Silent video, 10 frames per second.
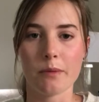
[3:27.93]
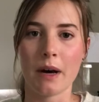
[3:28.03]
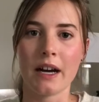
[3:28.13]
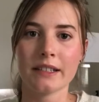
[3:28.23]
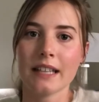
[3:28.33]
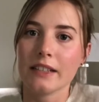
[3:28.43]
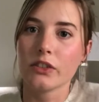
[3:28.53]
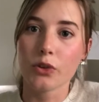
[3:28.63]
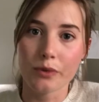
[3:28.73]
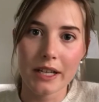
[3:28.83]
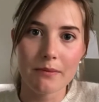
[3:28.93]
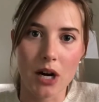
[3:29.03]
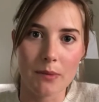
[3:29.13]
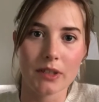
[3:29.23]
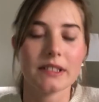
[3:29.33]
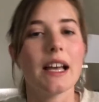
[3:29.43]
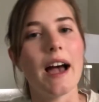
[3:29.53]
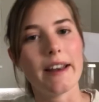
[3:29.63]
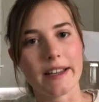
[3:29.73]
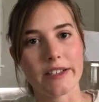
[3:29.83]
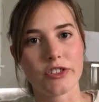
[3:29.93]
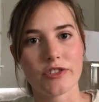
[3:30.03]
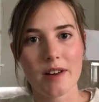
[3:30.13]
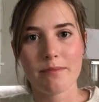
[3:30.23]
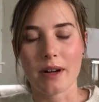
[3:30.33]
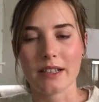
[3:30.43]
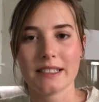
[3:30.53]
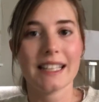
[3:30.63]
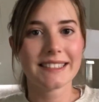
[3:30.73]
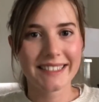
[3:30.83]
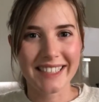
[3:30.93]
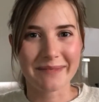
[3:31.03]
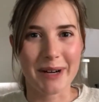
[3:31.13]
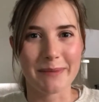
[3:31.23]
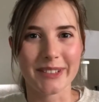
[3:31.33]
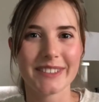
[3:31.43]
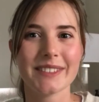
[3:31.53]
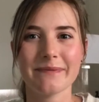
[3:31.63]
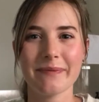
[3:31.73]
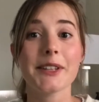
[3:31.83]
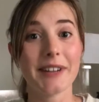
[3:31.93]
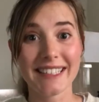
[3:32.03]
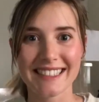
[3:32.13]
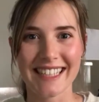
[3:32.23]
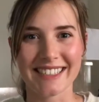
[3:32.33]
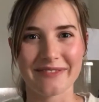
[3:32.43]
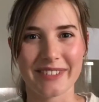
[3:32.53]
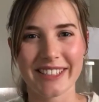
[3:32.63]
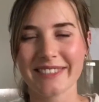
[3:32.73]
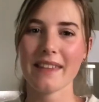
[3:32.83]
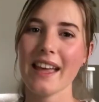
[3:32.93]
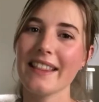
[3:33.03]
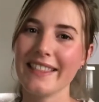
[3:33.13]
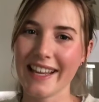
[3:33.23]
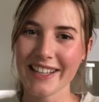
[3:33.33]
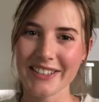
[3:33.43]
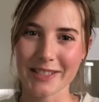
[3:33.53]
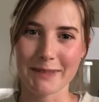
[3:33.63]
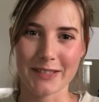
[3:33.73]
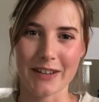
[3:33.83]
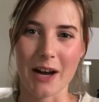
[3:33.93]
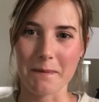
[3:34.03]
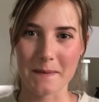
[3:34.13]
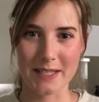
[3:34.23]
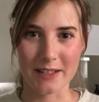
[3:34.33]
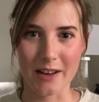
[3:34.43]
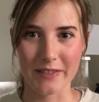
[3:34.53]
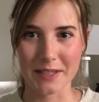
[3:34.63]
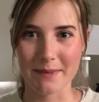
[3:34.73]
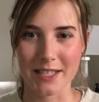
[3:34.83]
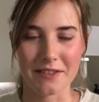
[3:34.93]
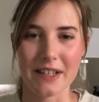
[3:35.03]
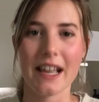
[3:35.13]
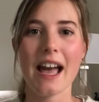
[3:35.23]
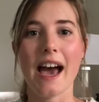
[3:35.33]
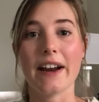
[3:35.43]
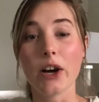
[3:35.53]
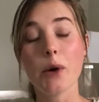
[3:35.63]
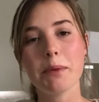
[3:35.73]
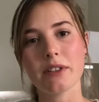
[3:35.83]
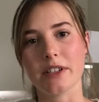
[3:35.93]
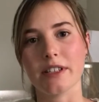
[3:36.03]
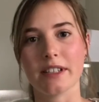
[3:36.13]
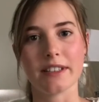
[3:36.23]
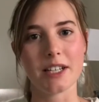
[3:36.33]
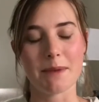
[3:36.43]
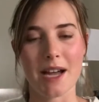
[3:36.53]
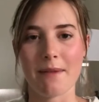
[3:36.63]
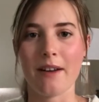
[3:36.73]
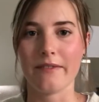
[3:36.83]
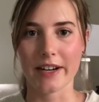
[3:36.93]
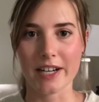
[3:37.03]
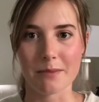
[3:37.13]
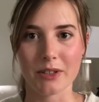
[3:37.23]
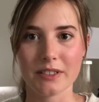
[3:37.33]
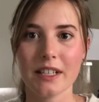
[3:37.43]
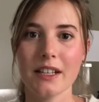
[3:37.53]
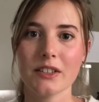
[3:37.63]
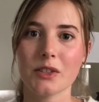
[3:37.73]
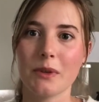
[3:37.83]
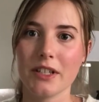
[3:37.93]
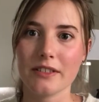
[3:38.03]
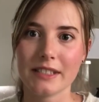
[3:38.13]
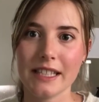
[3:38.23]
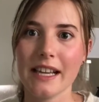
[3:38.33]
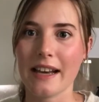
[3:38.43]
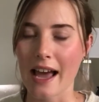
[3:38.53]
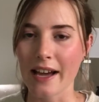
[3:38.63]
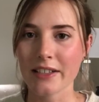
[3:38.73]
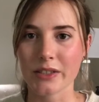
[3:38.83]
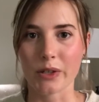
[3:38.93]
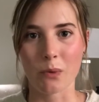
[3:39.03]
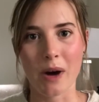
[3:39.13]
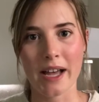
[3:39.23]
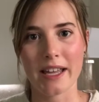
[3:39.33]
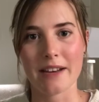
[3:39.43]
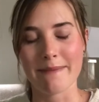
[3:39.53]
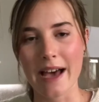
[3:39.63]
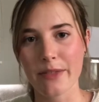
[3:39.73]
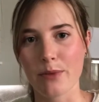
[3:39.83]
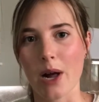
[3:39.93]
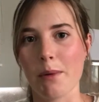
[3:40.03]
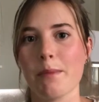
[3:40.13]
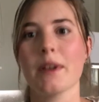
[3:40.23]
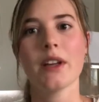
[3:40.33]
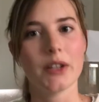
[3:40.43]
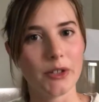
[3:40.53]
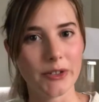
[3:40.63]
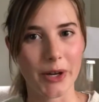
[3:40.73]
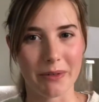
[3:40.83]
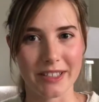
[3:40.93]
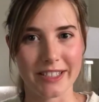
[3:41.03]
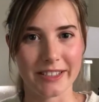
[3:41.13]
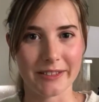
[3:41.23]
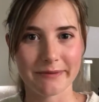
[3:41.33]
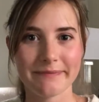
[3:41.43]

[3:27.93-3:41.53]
box has 3 marbles, and each striped box has 6 marbles. Great detective work. Thank you so much for helping me solve this mystery, and I hope you learned a little bit about variables, so when you see an x or a y in a math problem, you'll know what to do.